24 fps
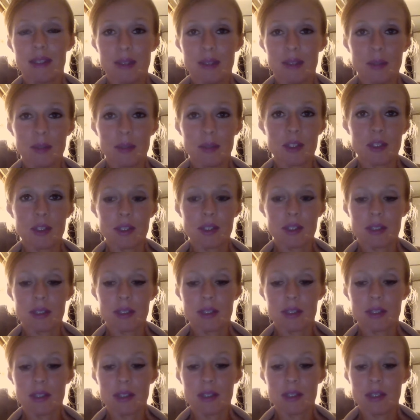which
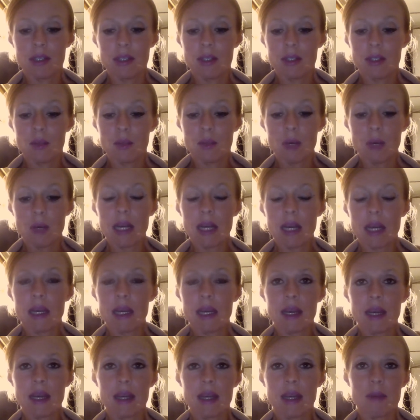is why
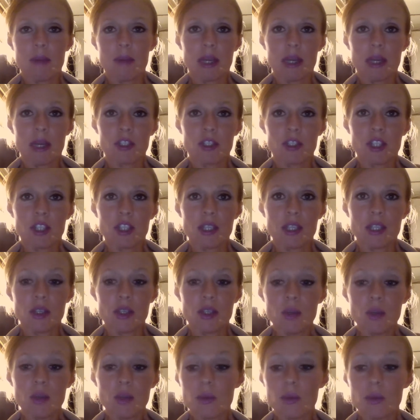I am actually
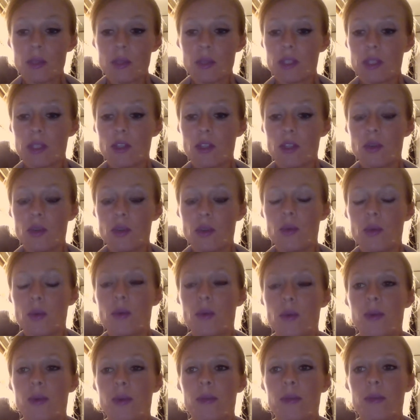used
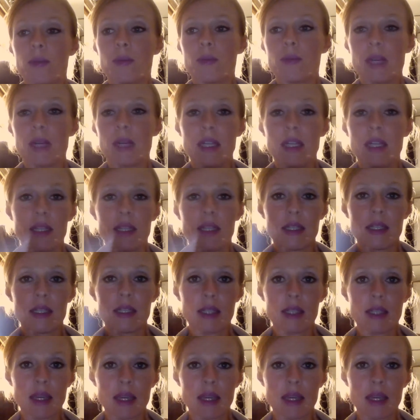to writing on these like